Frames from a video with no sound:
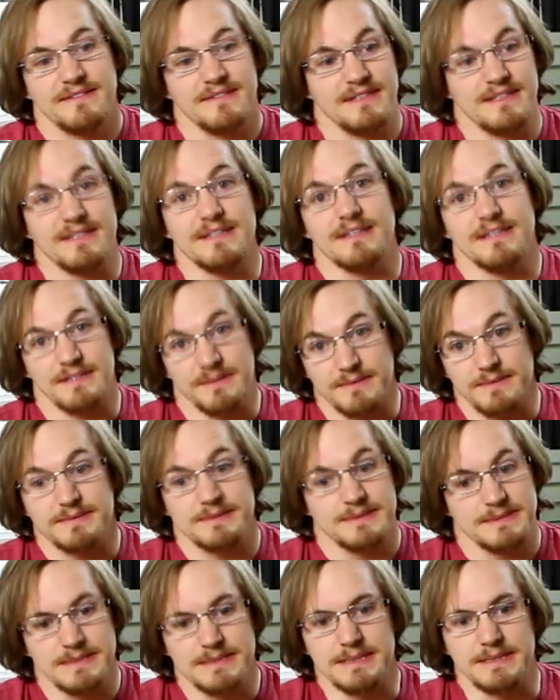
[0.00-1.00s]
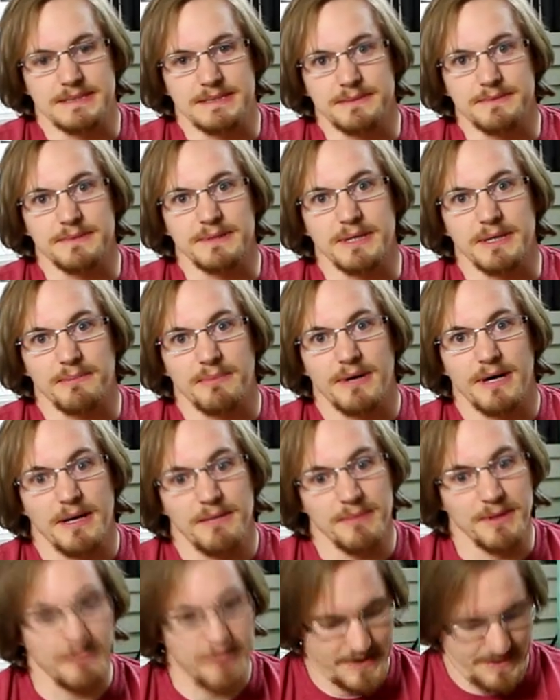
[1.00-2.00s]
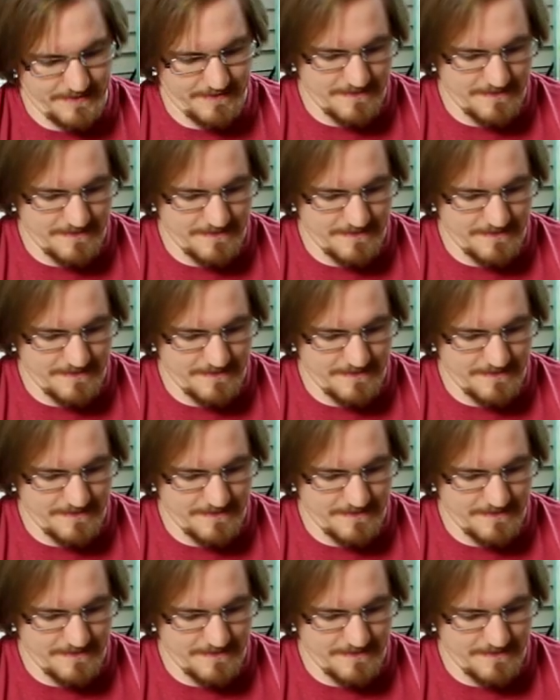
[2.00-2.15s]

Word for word: It, it, it's really a problem.